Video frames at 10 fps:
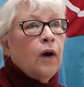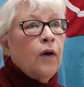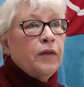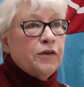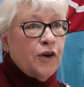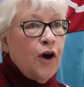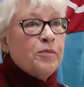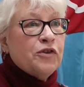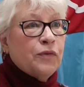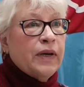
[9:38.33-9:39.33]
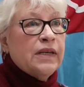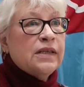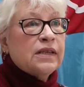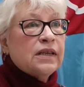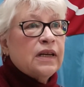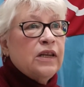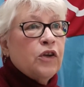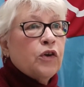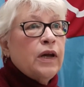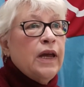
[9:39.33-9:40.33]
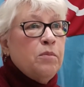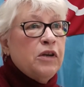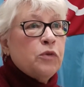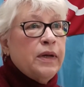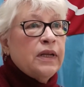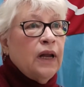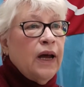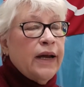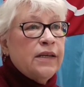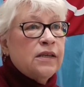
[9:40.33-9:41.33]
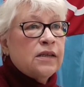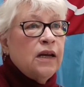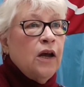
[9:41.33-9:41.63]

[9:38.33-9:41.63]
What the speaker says: the top strings, they're in between the lines.